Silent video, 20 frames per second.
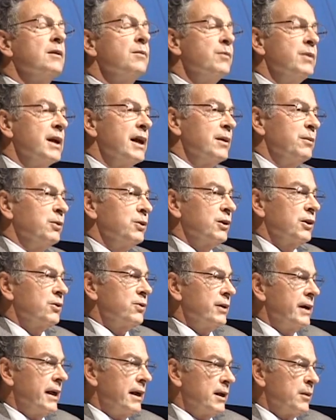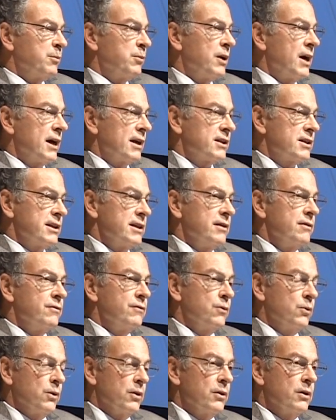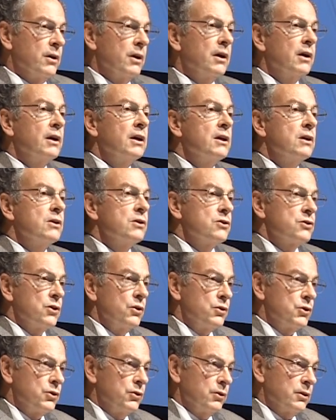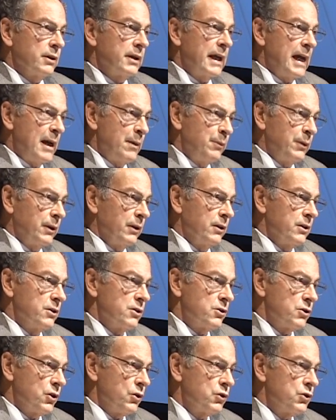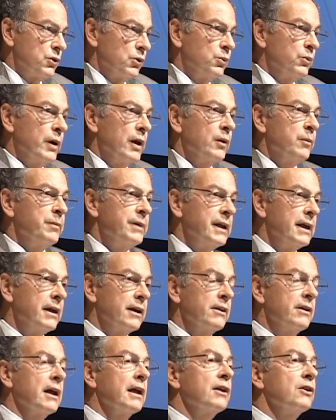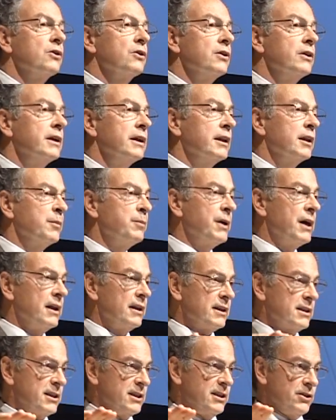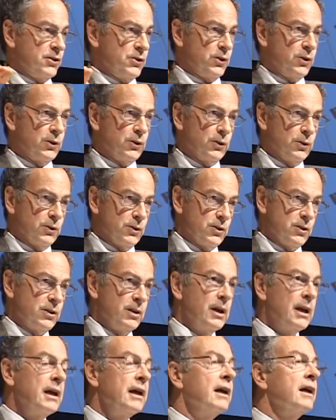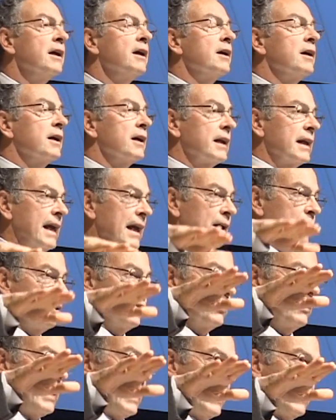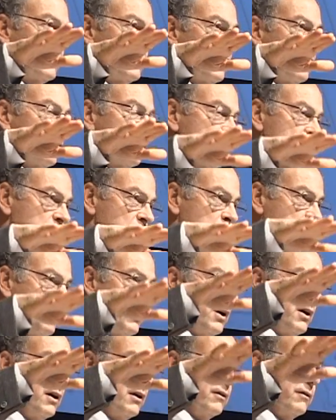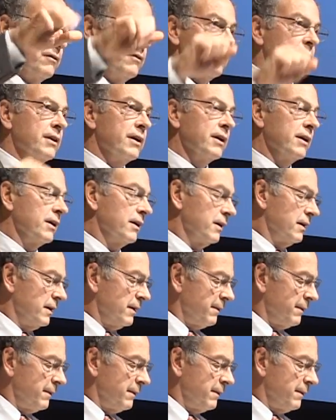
be able to create a proxy for social capital and social well-being that could, in the policy circles, counteract some of the